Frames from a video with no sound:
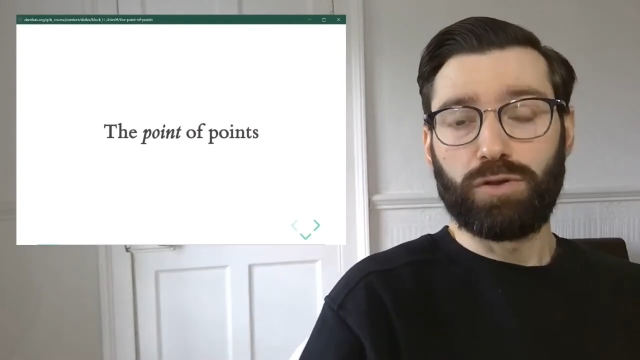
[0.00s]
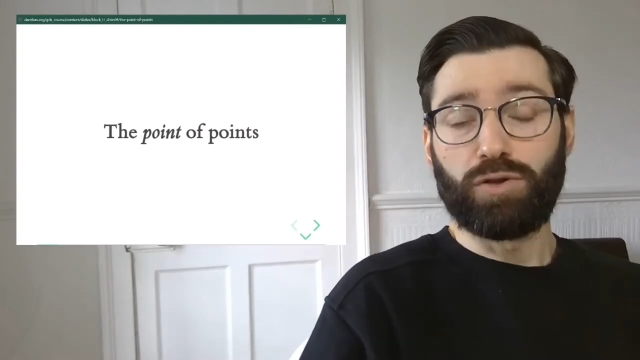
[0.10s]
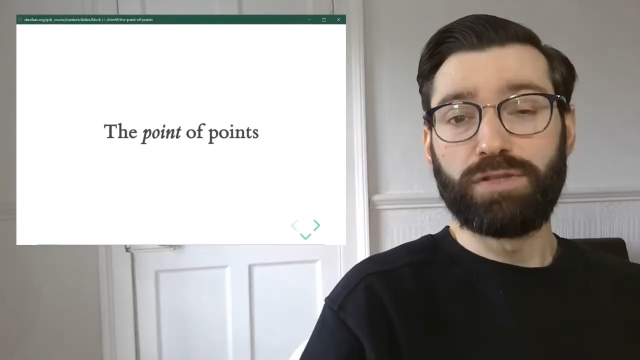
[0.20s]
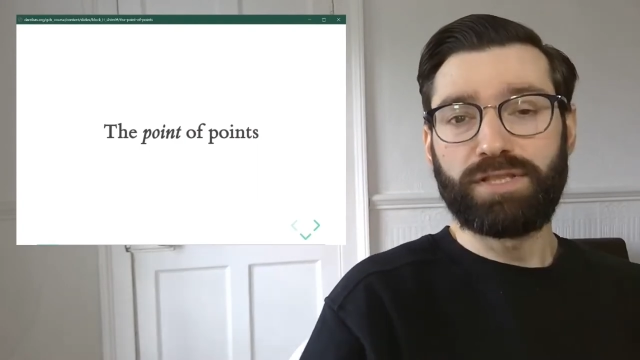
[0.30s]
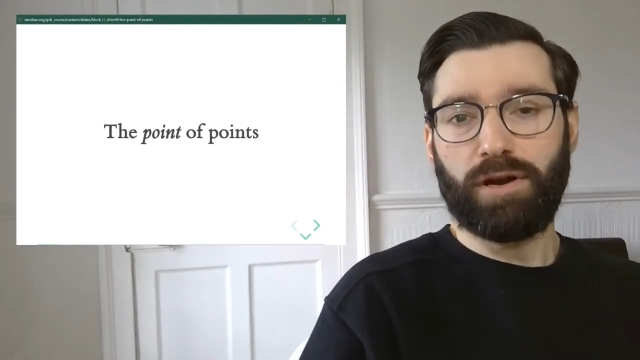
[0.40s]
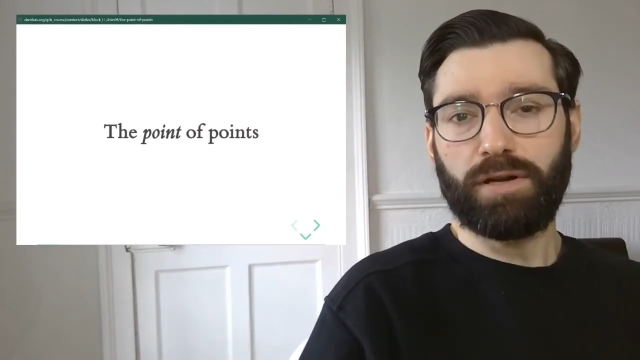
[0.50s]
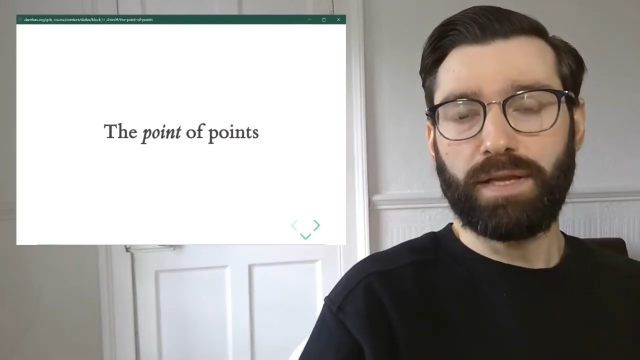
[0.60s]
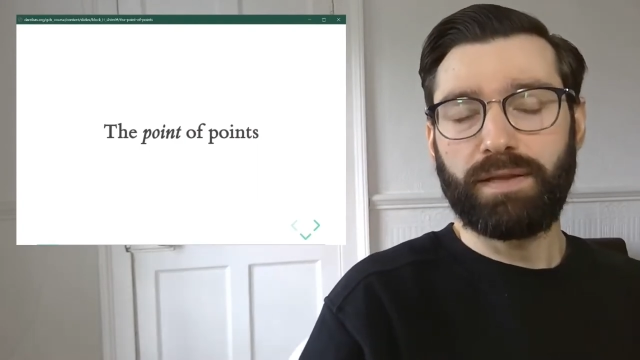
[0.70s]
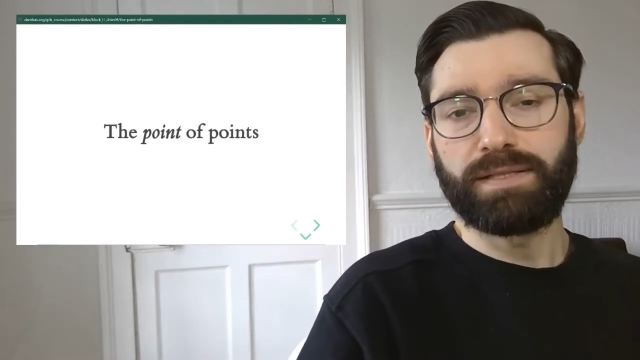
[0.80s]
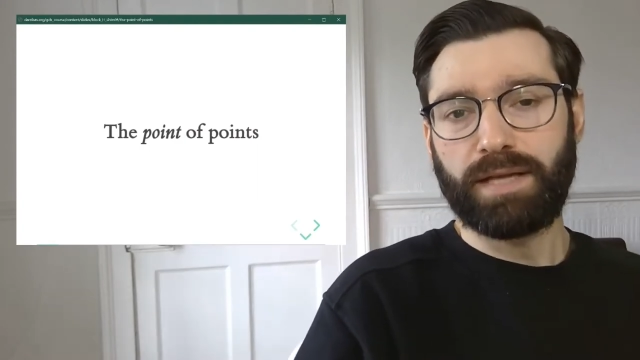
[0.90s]
To start
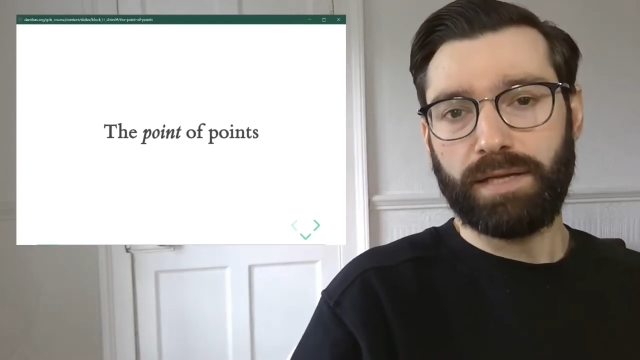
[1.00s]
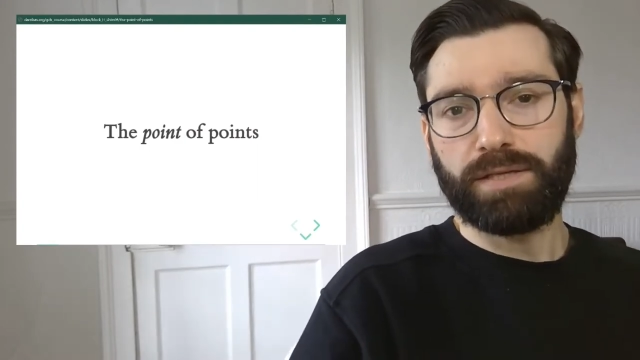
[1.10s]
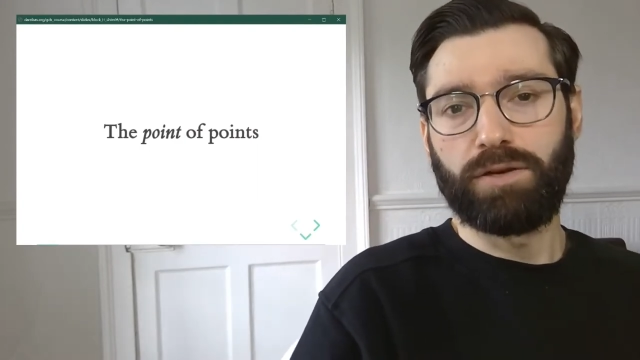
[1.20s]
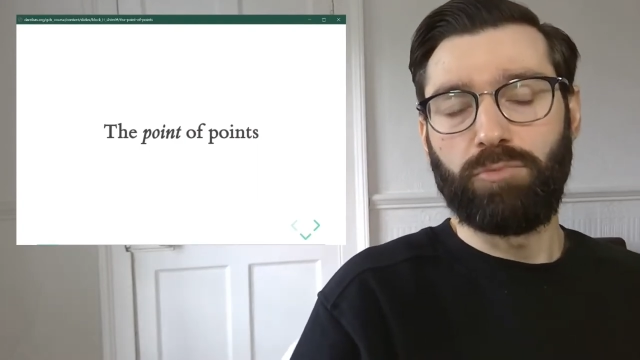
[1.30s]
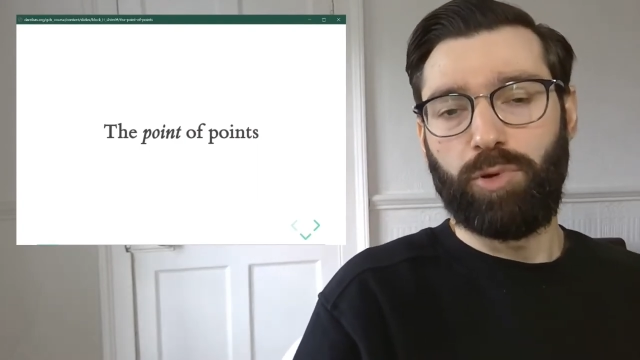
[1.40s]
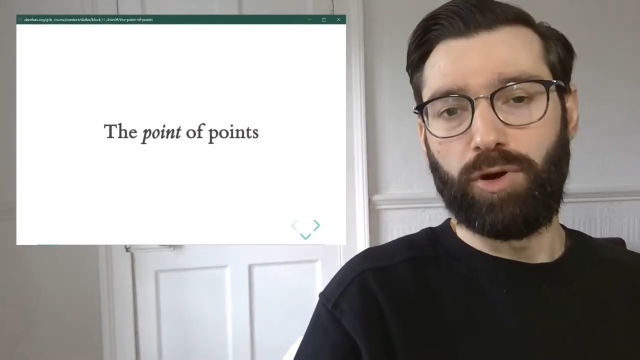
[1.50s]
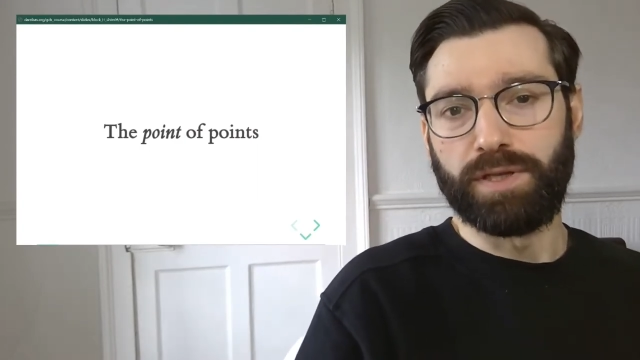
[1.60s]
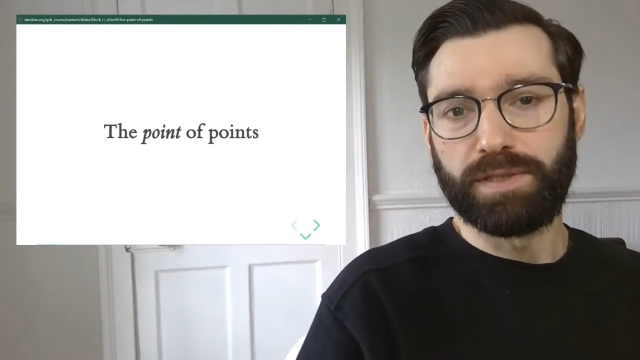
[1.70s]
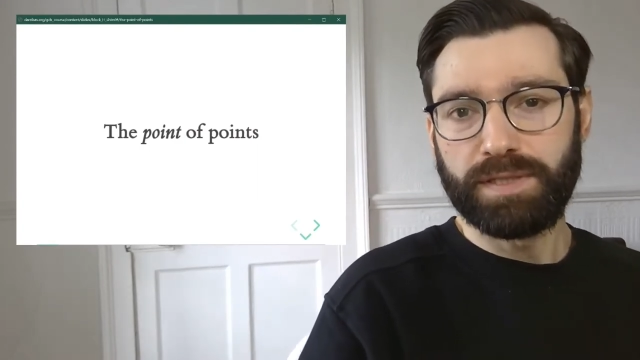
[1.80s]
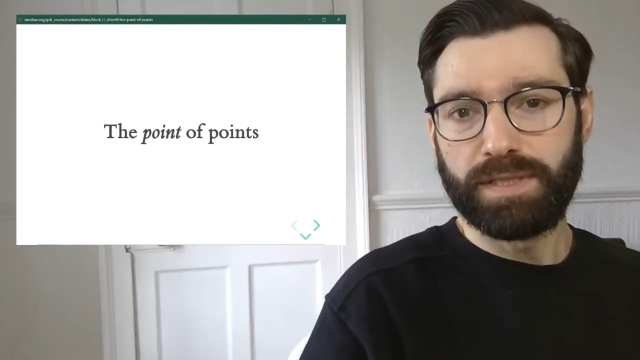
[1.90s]
the discussion on
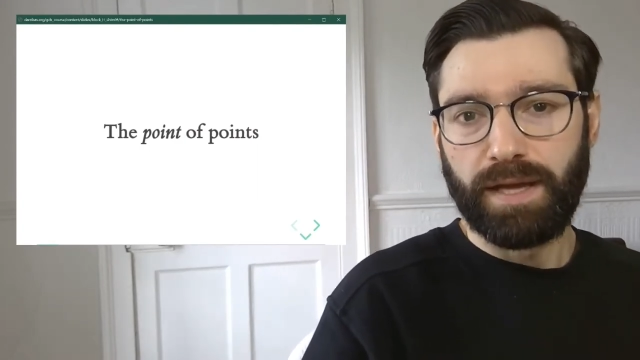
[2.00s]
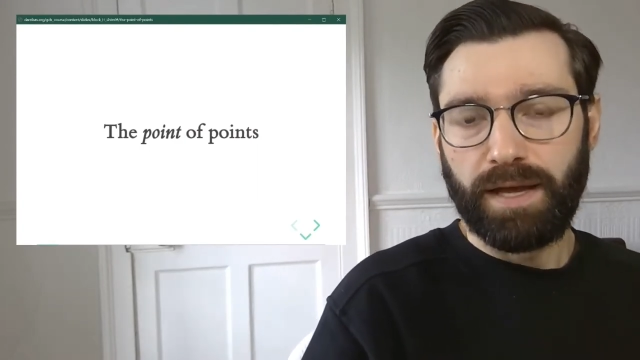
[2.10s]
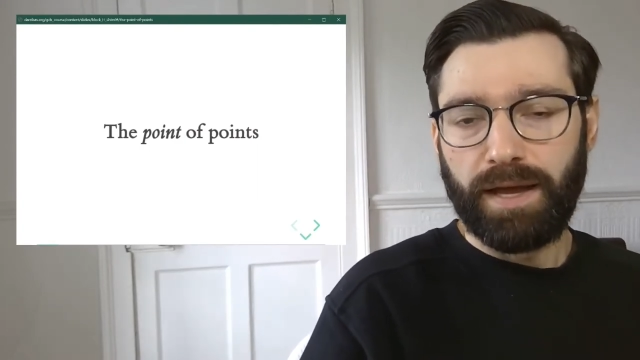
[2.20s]
points,